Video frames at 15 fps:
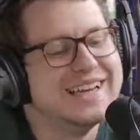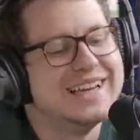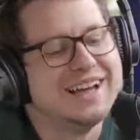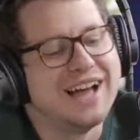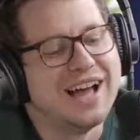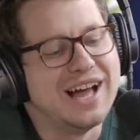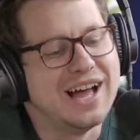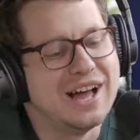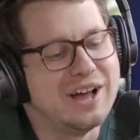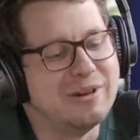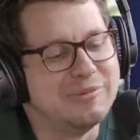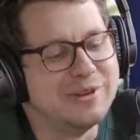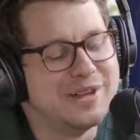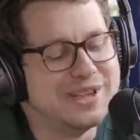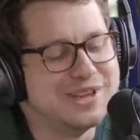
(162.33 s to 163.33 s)

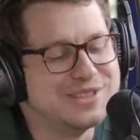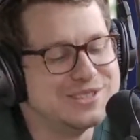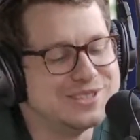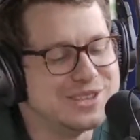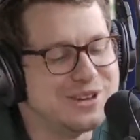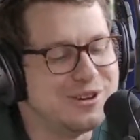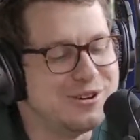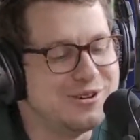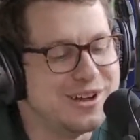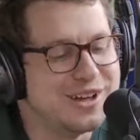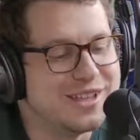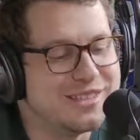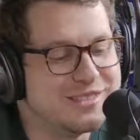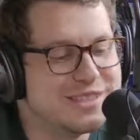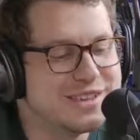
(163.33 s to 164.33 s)
So
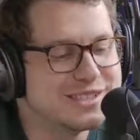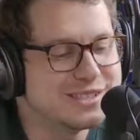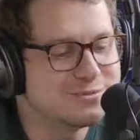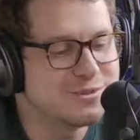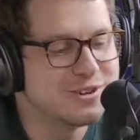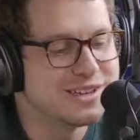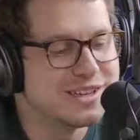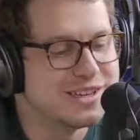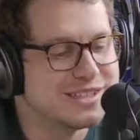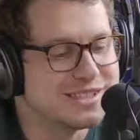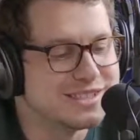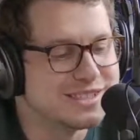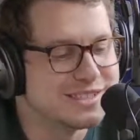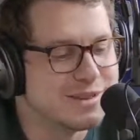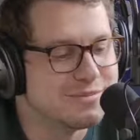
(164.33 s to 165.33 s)
this
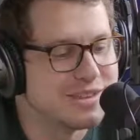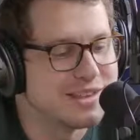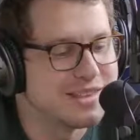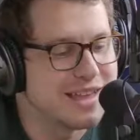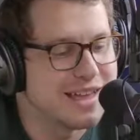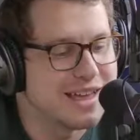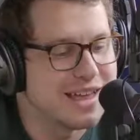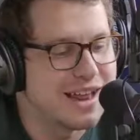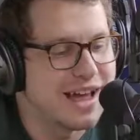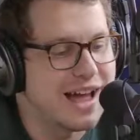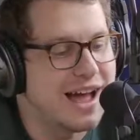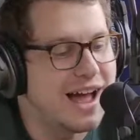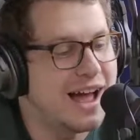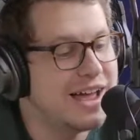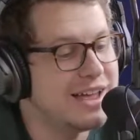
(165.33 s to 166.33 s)
was something that
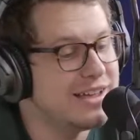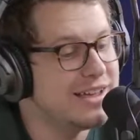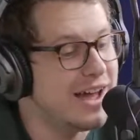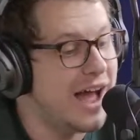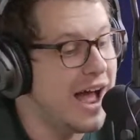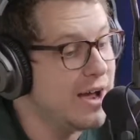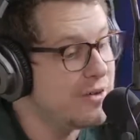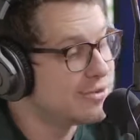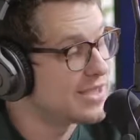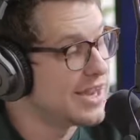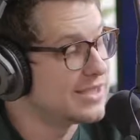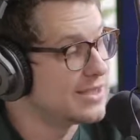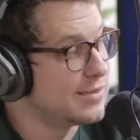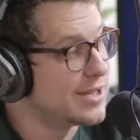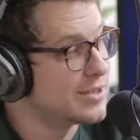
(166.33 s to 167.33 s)
I was not
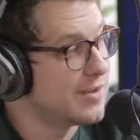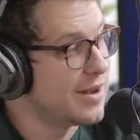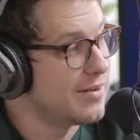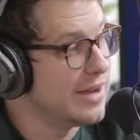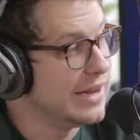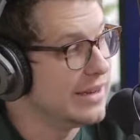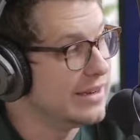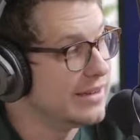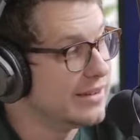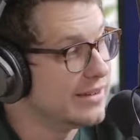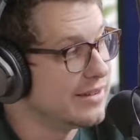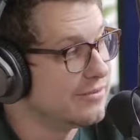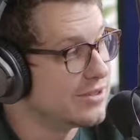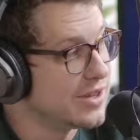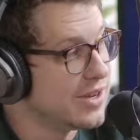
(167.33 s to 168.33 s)
surprised by my
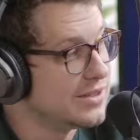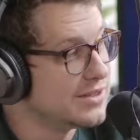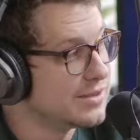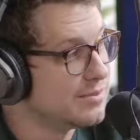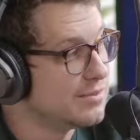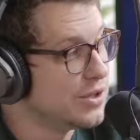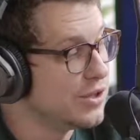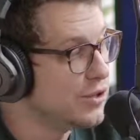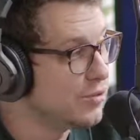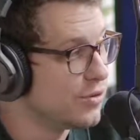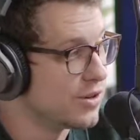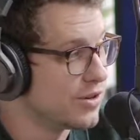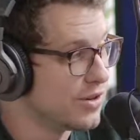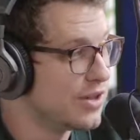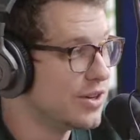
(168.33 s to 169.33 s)
results, but you were
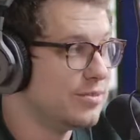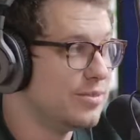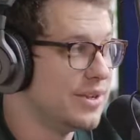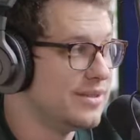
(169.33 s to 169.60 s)
a little bit